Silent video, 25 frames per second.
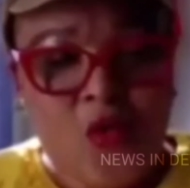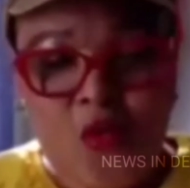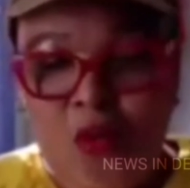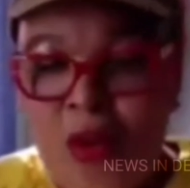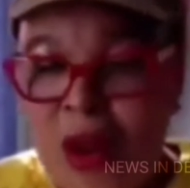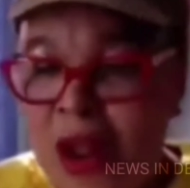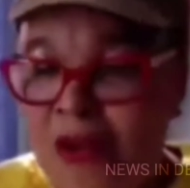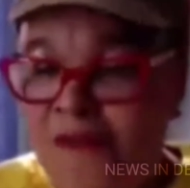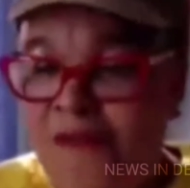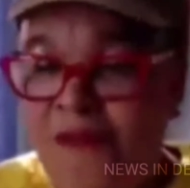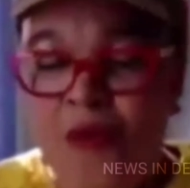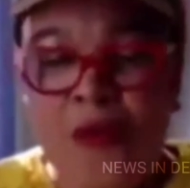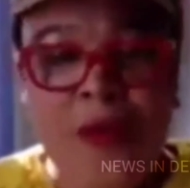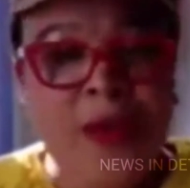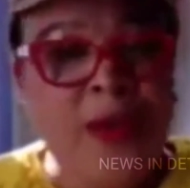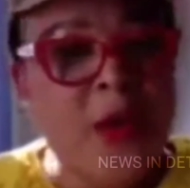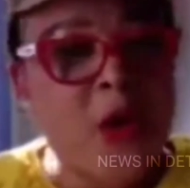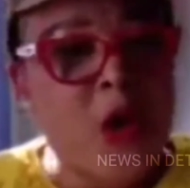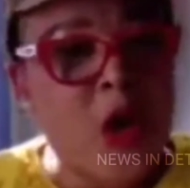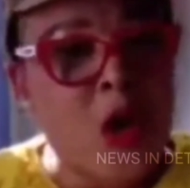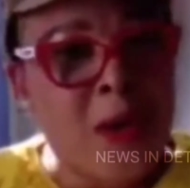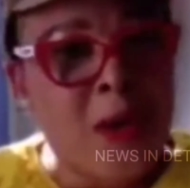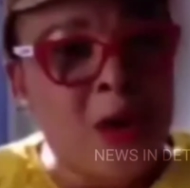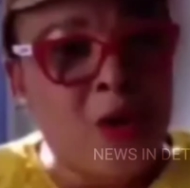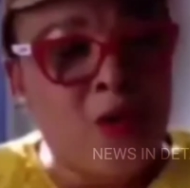We have
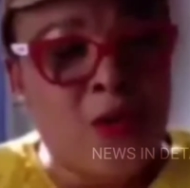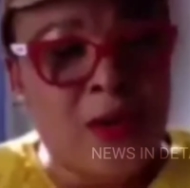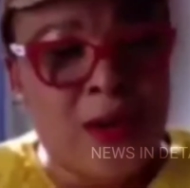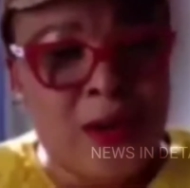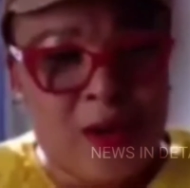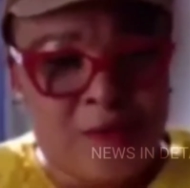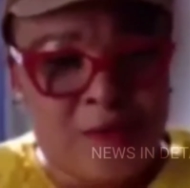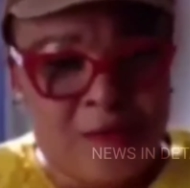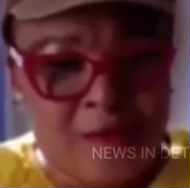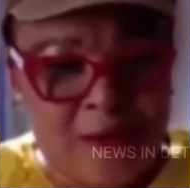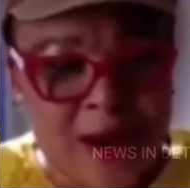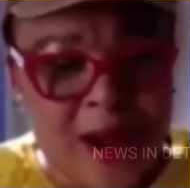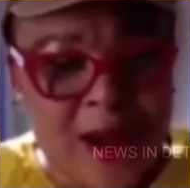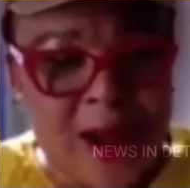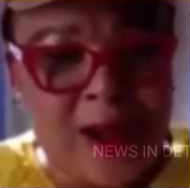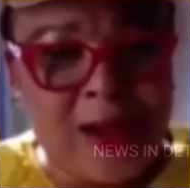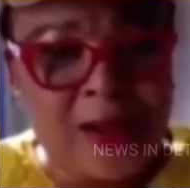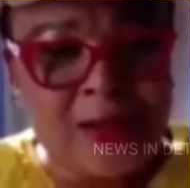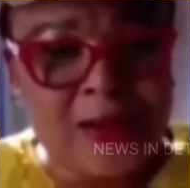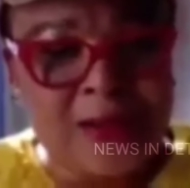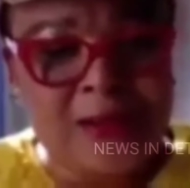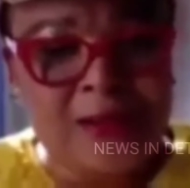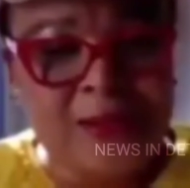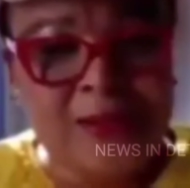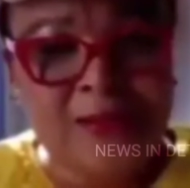only come out with our
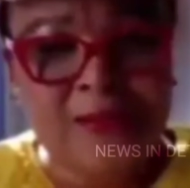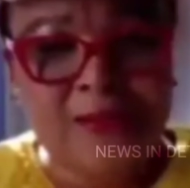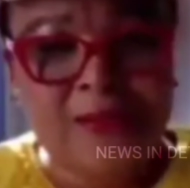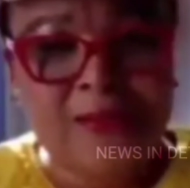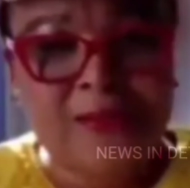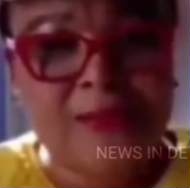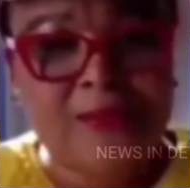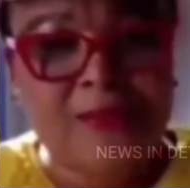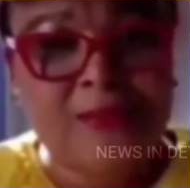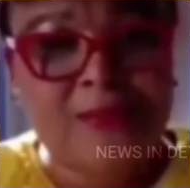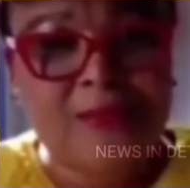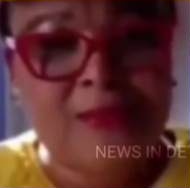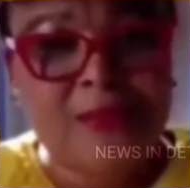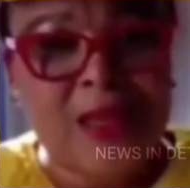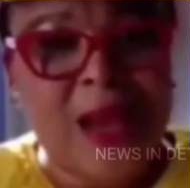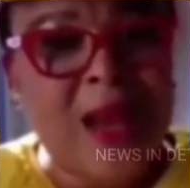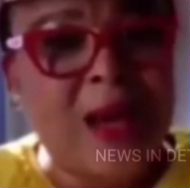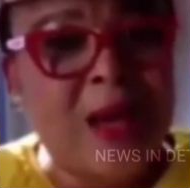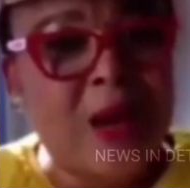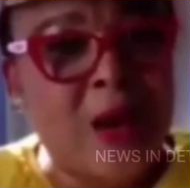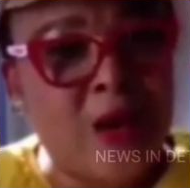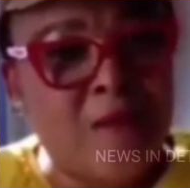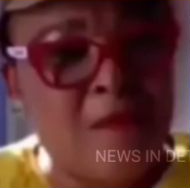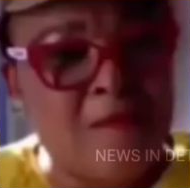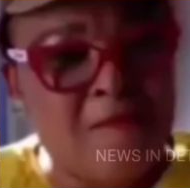flags
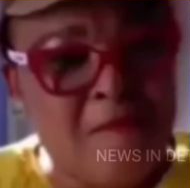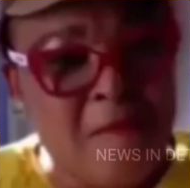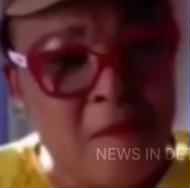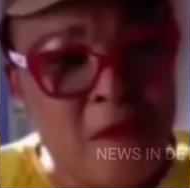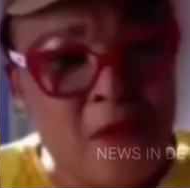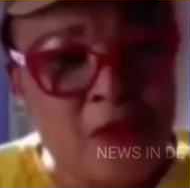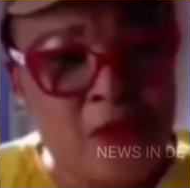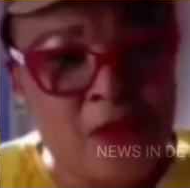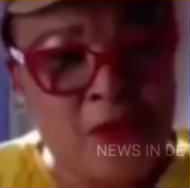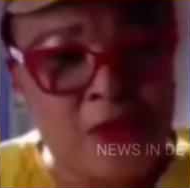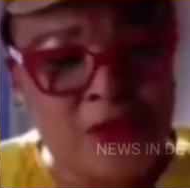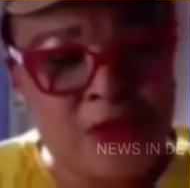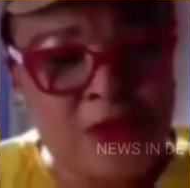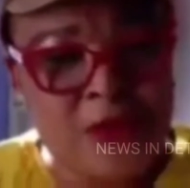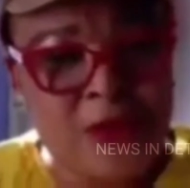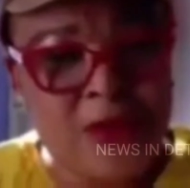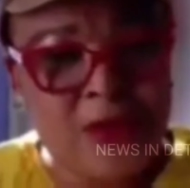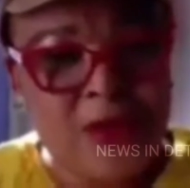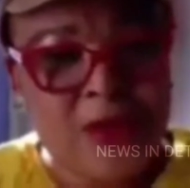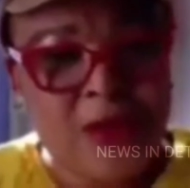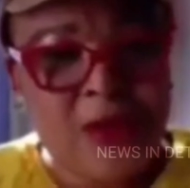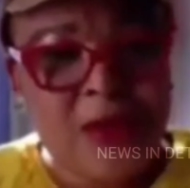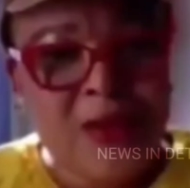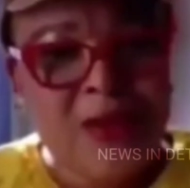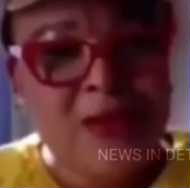and our
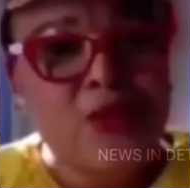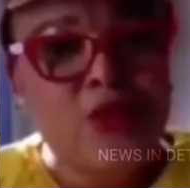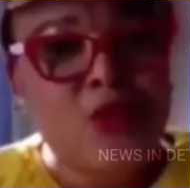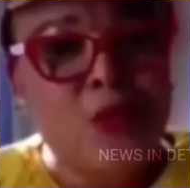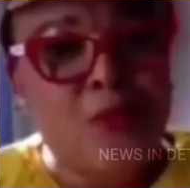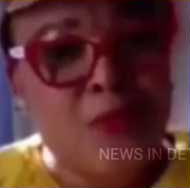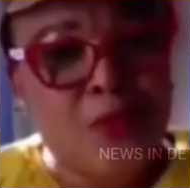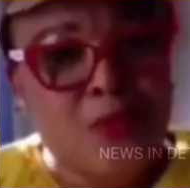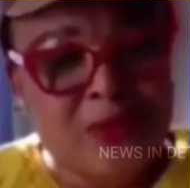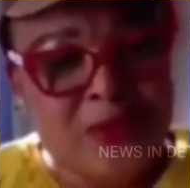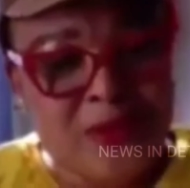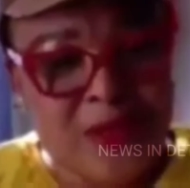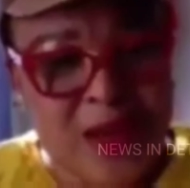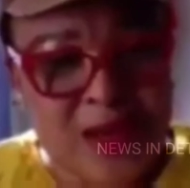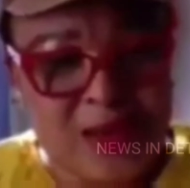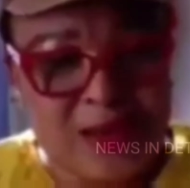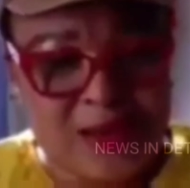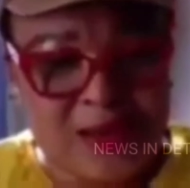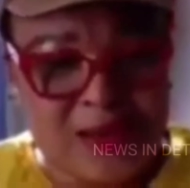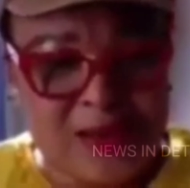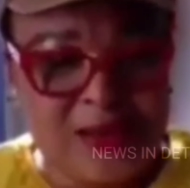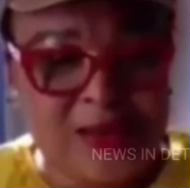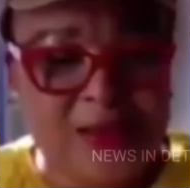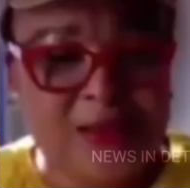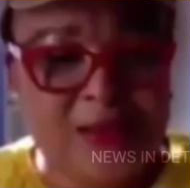phones to
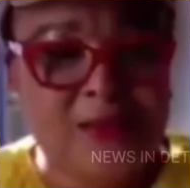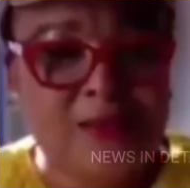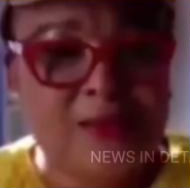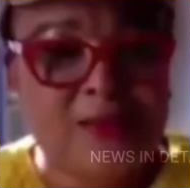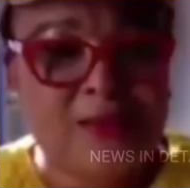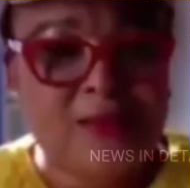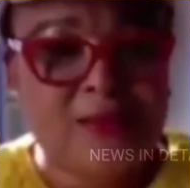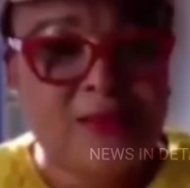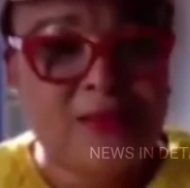protest.